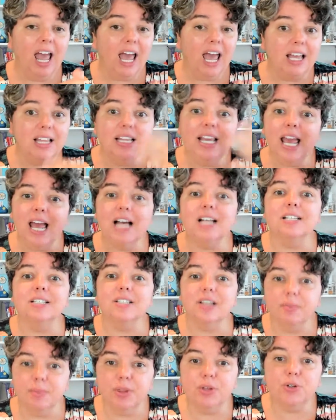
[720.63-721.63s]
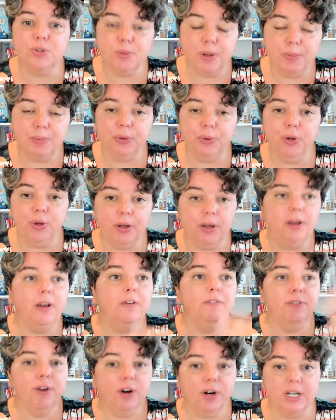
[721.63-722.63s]
And yeah, some of those people you can
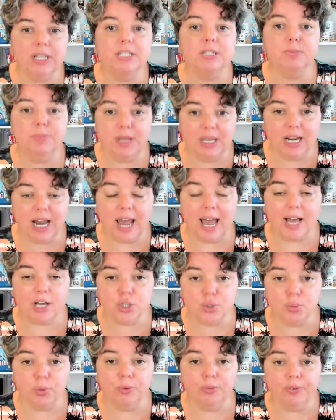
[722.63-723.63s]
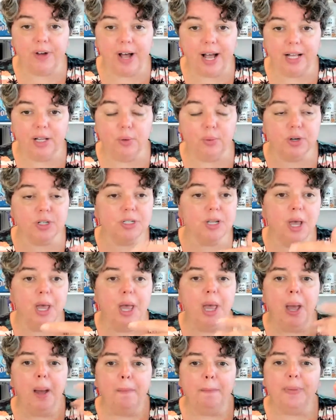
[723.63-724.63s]
convert into being actual followers,
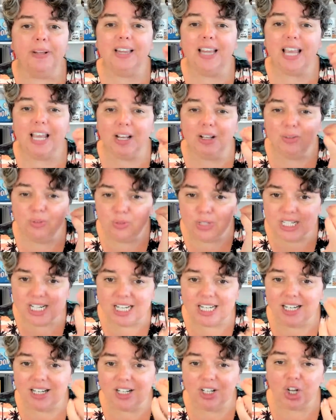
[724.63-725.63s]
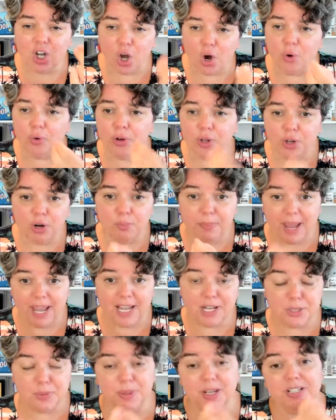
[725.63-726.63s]
but they didn't go to your
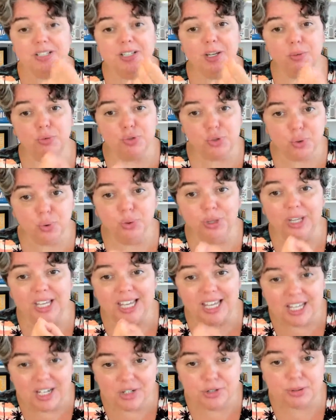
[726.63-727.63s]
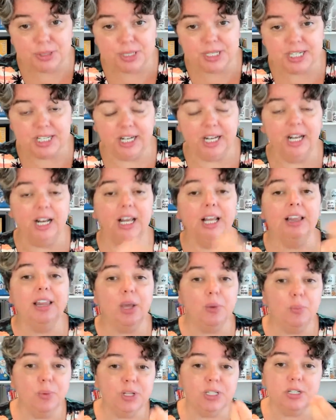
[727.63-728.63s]
page because they were truly interested in it. They
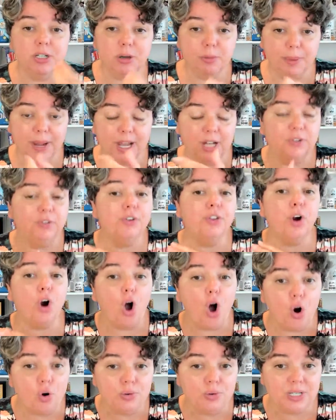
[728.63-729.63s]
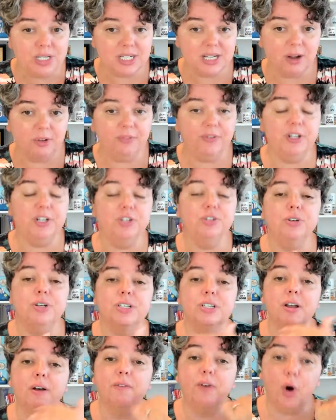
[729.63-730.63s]
went to your page for their own self-interest
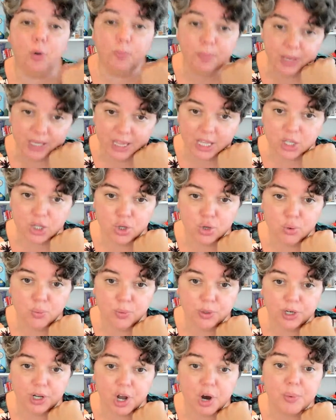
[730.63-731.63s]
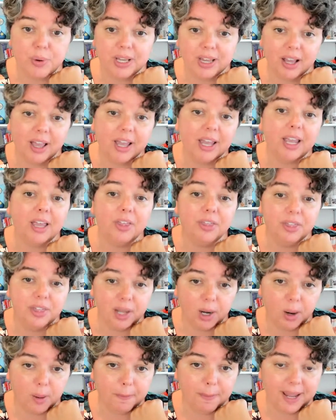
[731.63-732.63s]
of hoping that you would go and like
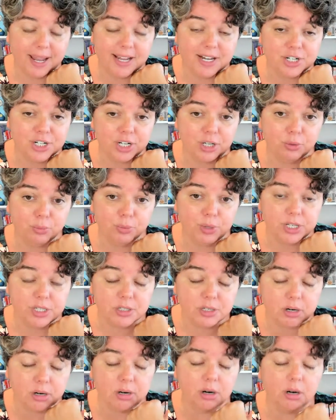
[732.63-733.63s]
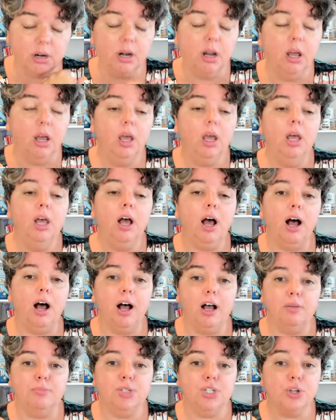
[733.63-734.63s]
their page in
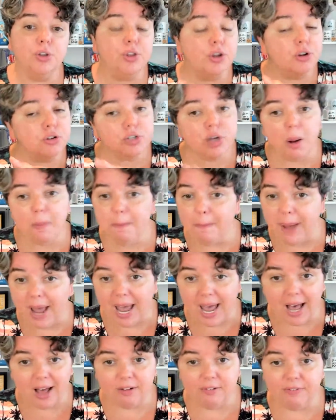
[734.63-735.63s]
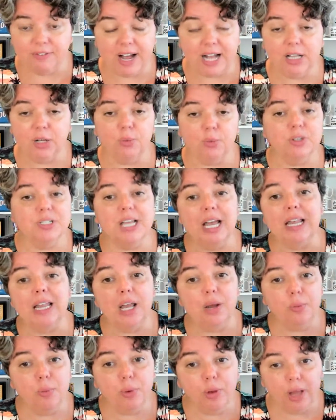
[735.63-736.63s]
return. So those are bad followers, and
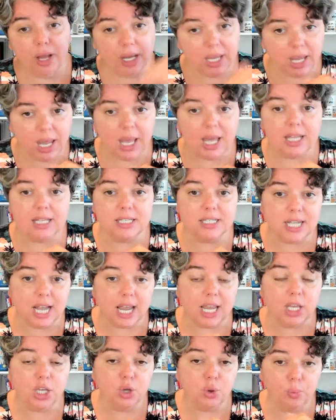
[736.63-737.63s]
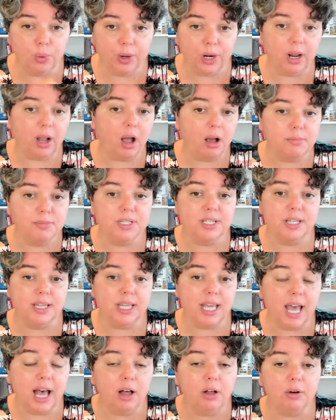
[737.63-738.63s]
they will again tank you when it comes to
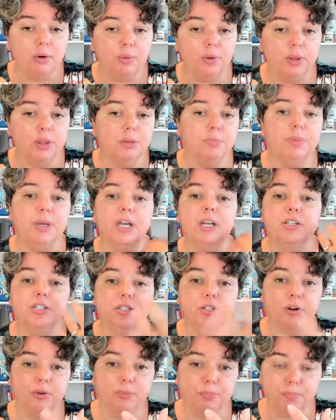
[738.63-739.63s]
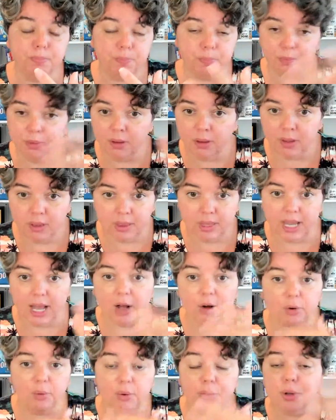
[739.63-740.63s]
the algorithm, because the
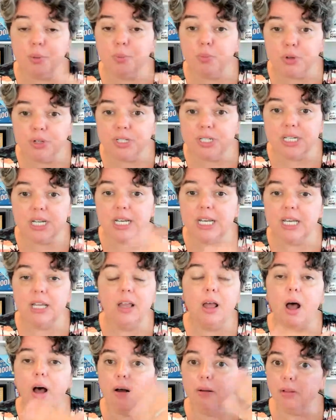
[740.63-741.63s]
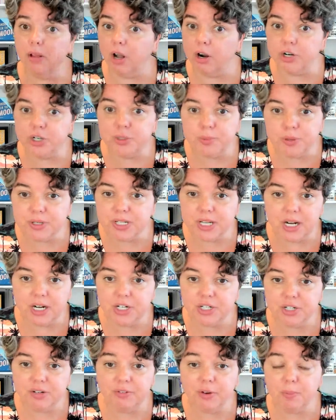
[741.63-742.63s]
algorithm will see a large
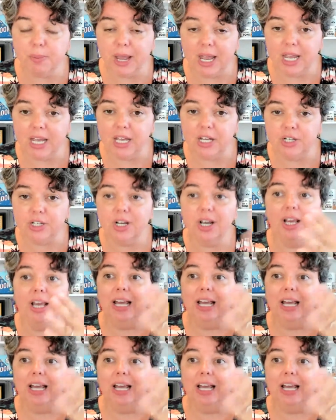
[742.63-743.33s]
percentage of your page